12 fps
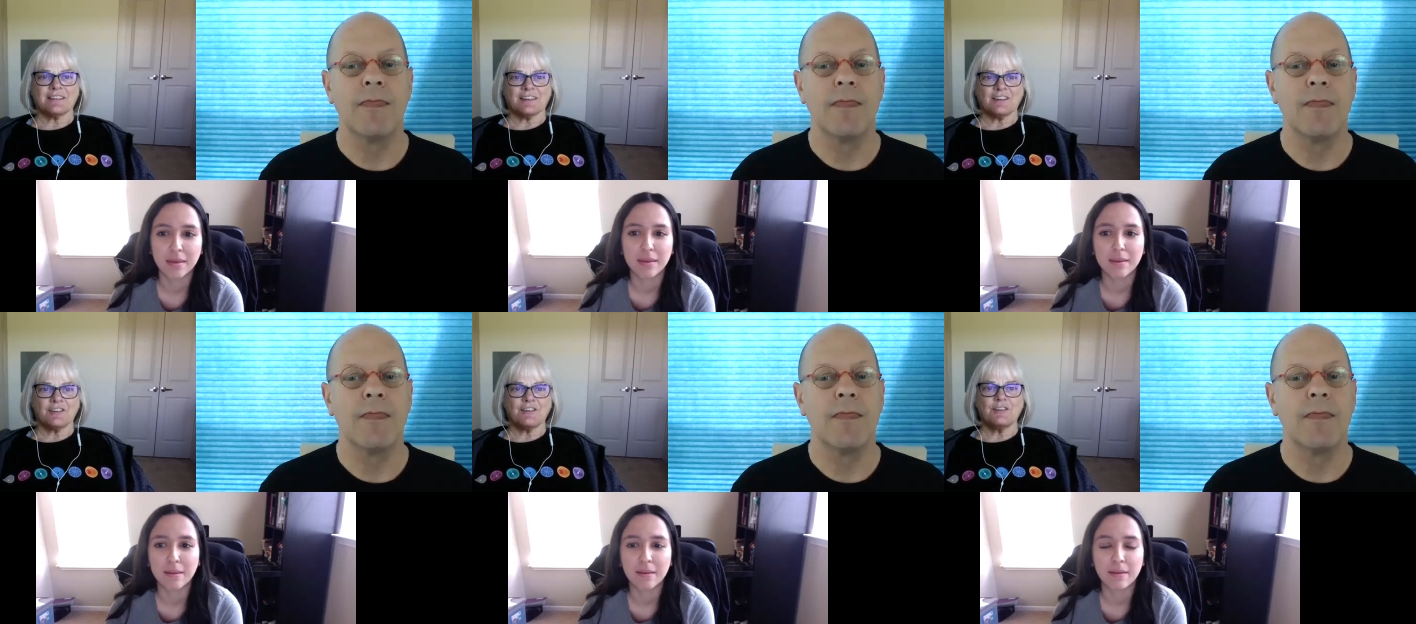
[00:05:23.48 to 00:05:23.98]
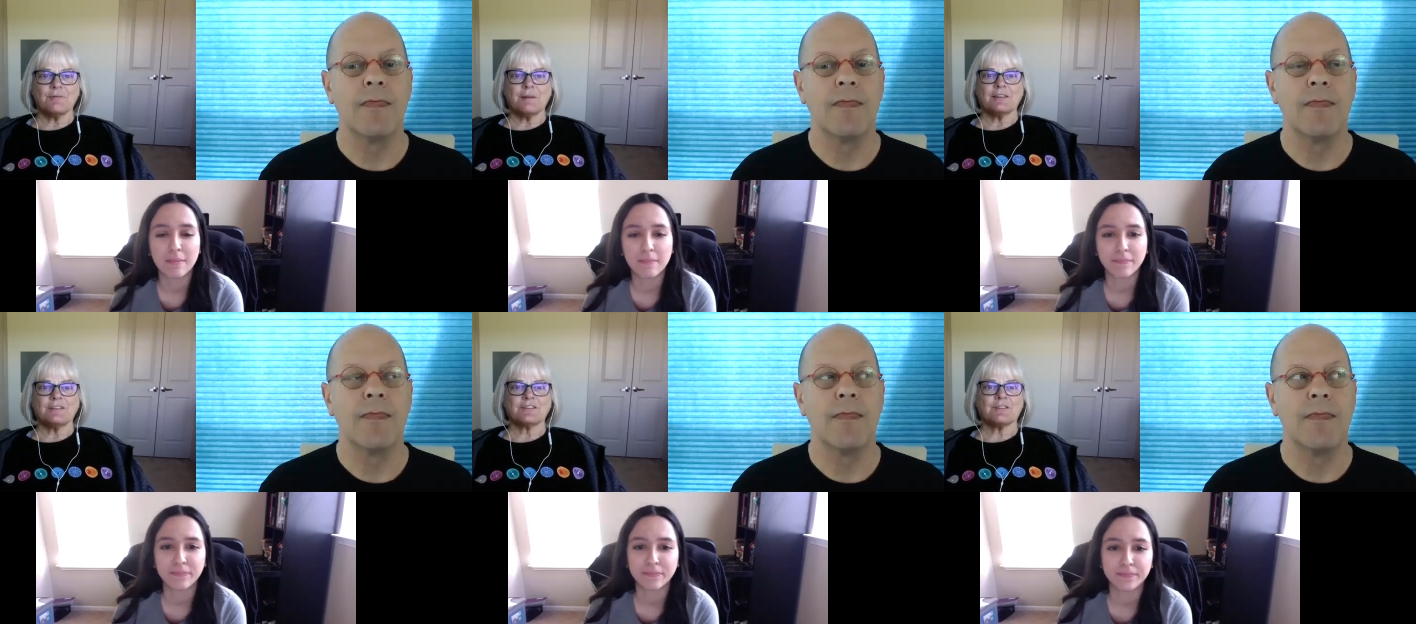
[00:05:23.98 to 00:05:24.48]
Speaker 1: 100 new
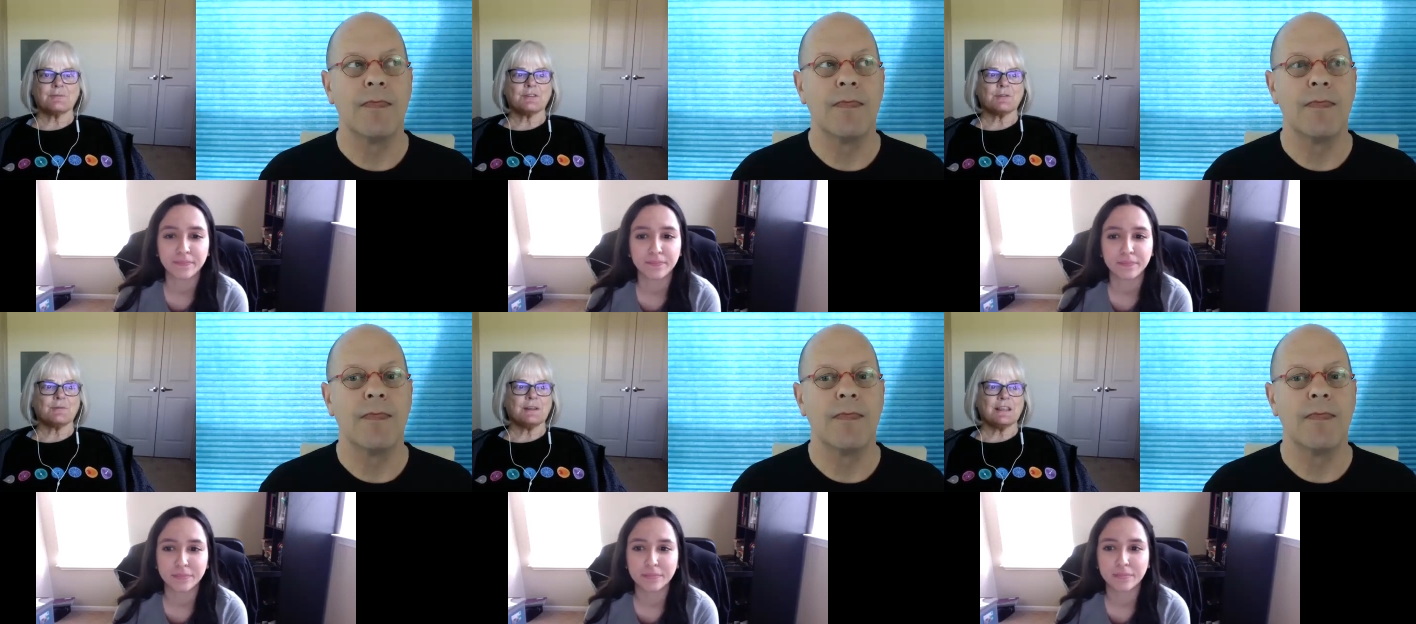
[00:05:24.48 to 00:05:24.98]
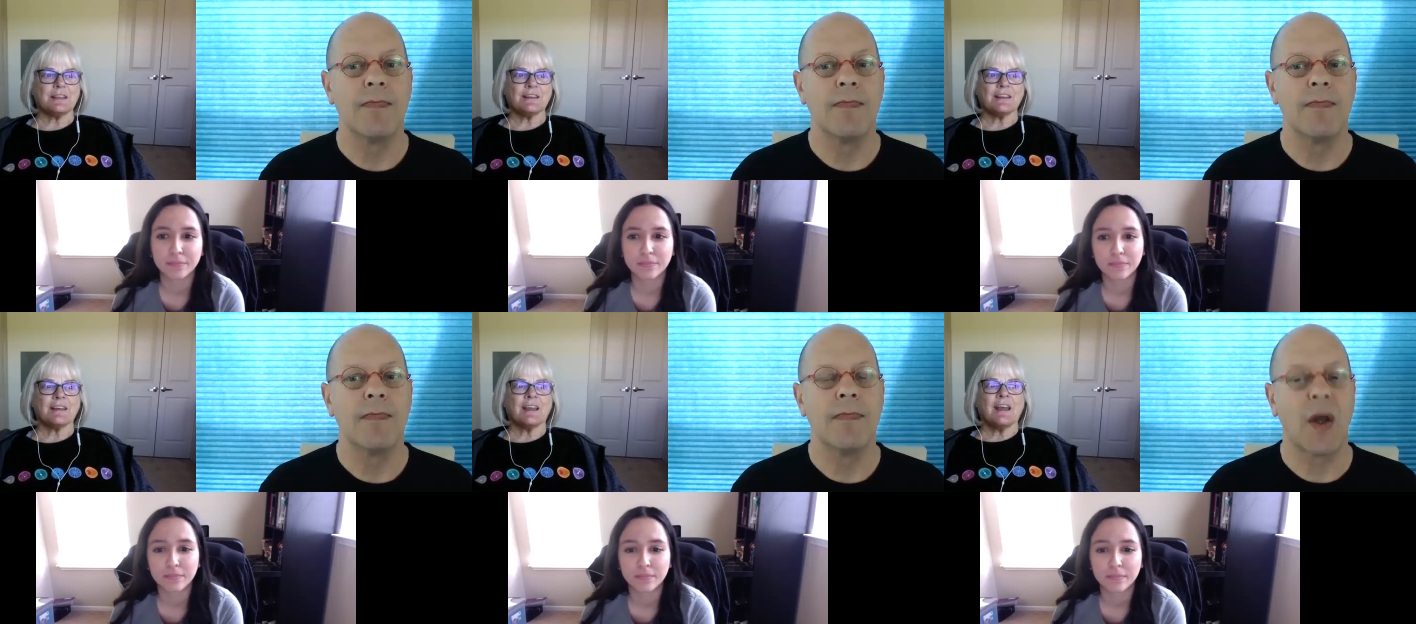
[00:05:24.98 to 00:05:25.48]
manuscripts a week,
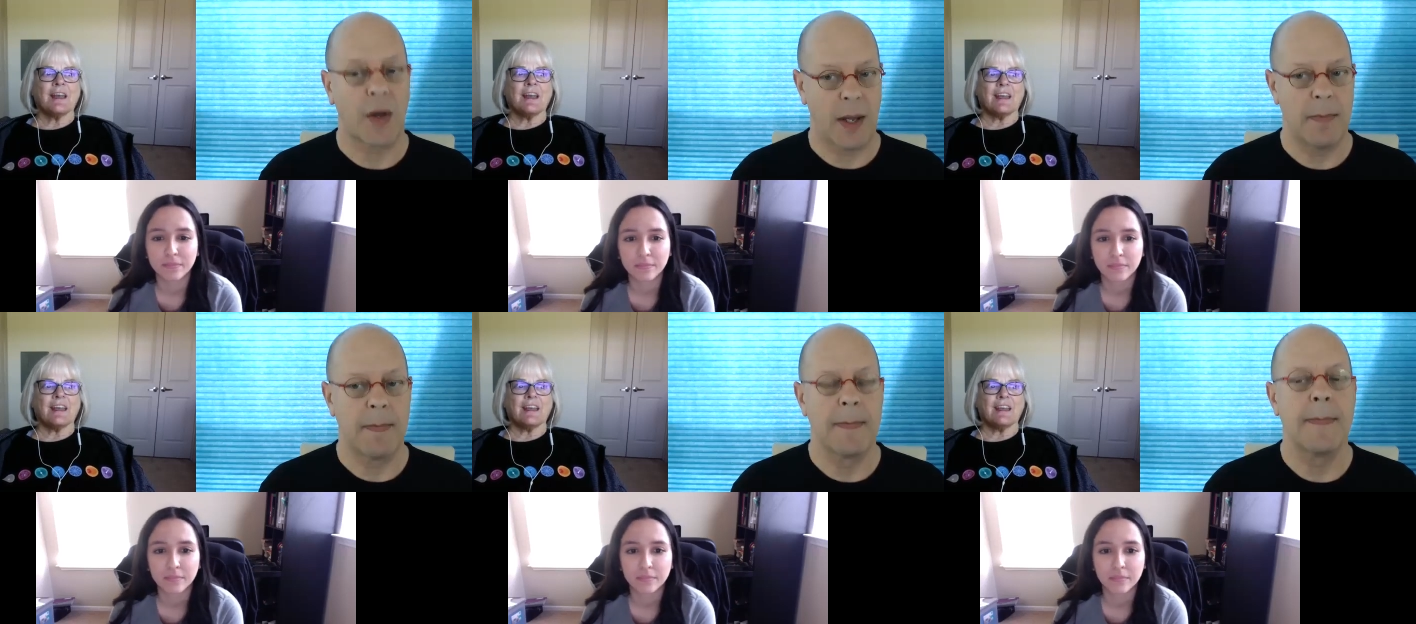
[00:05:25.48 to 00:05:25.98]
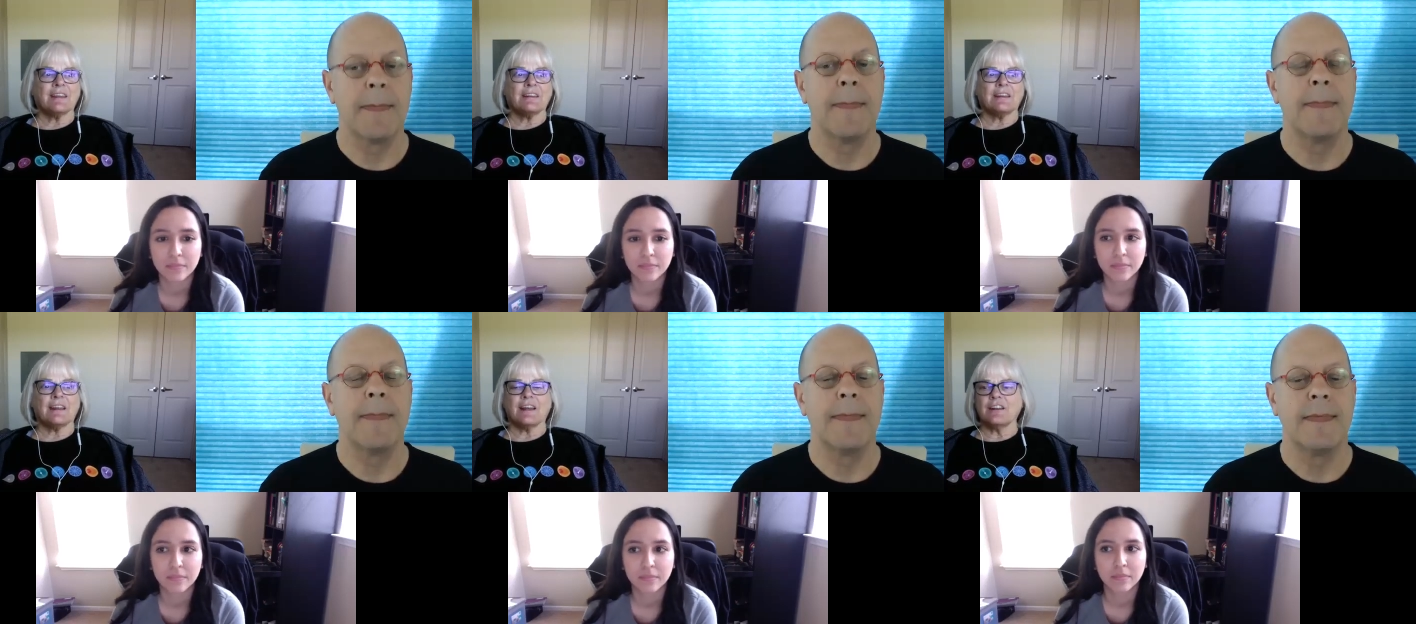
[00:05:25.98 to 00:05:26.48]
and
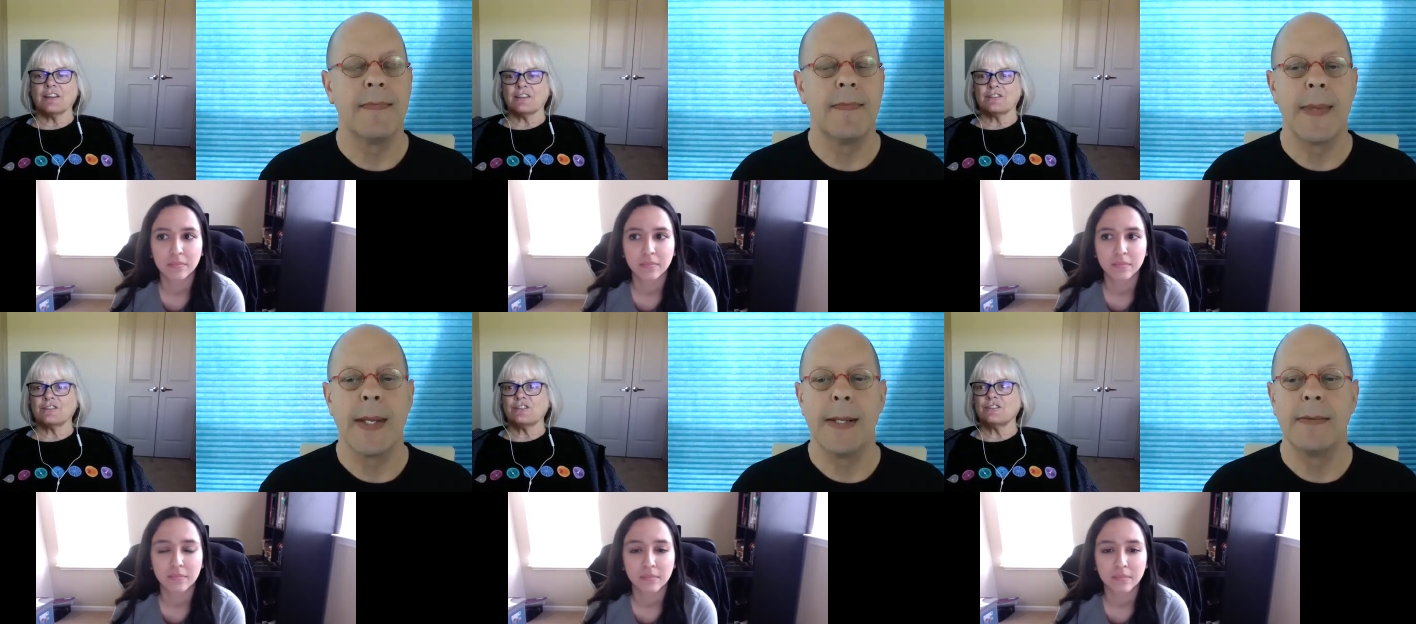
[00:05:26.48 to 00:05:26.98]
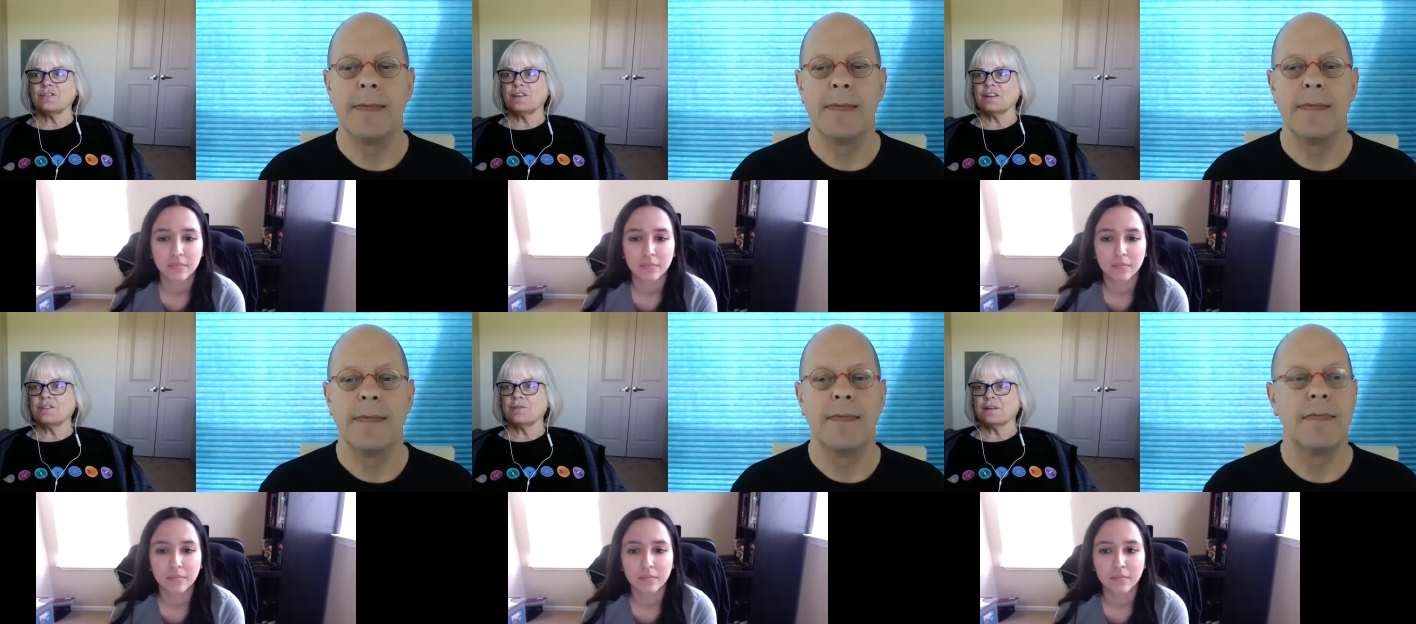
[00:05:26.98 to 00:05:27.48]
another
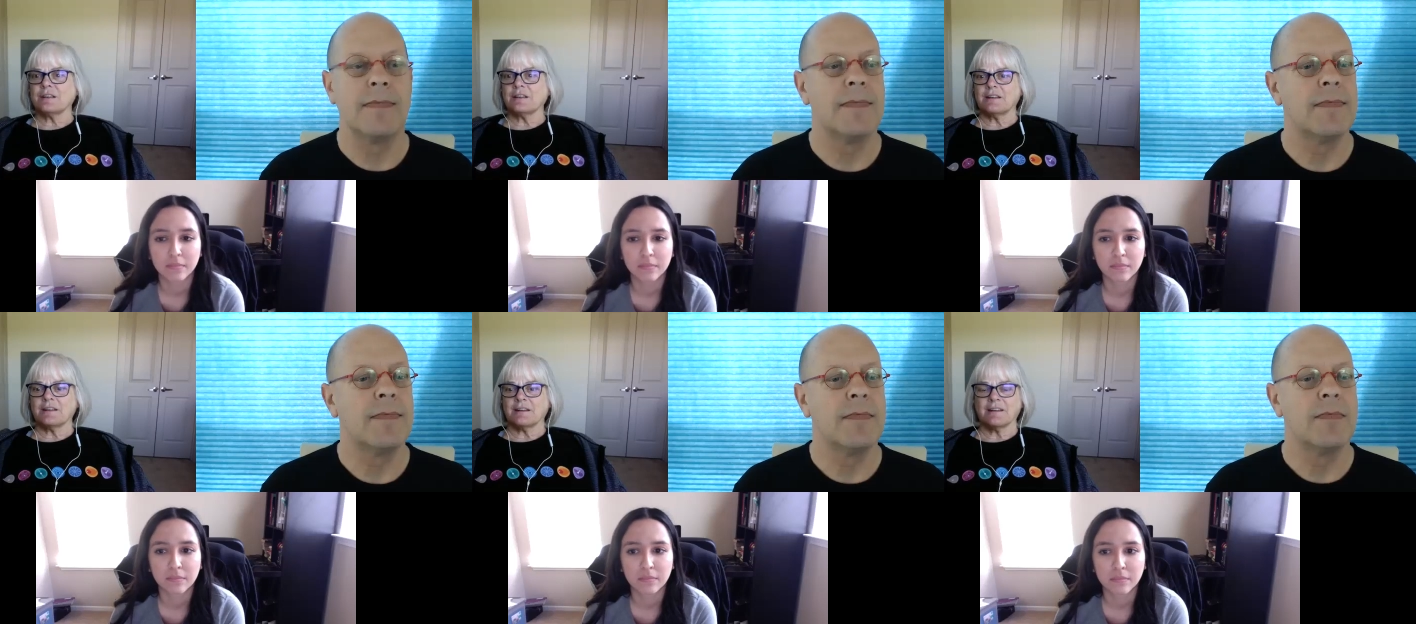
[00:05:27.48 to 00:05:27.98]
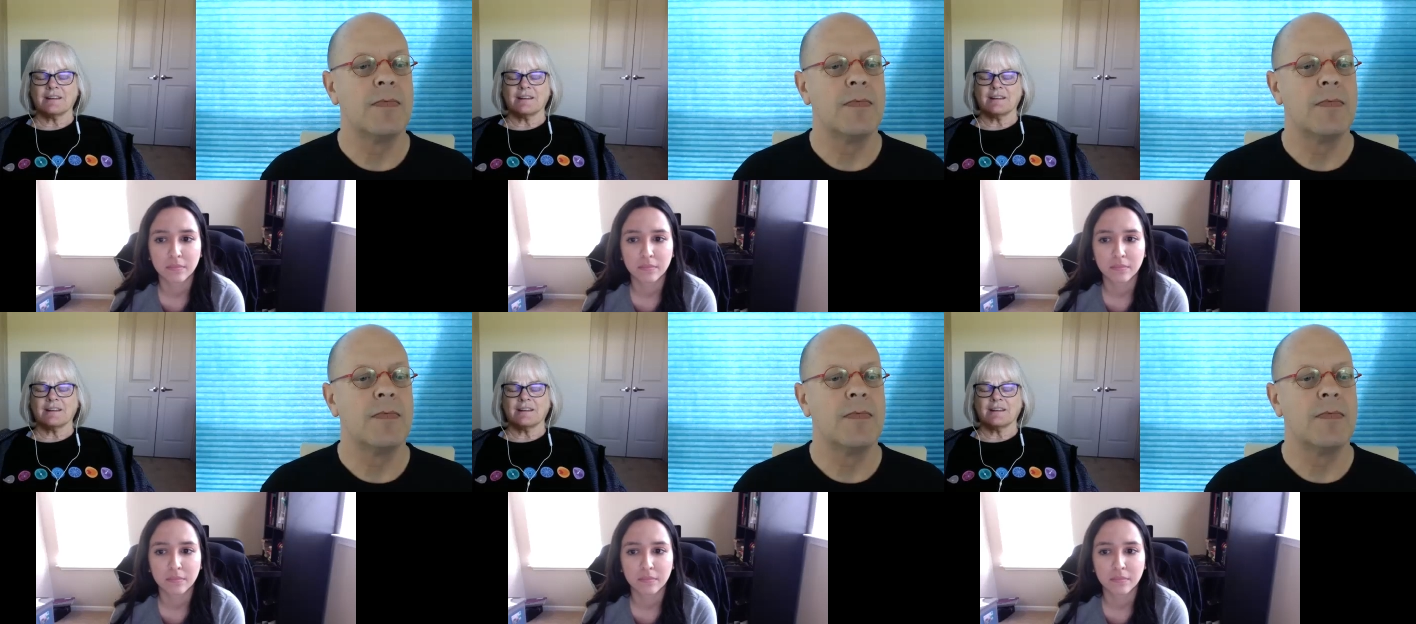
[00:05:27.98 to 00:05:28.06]
200,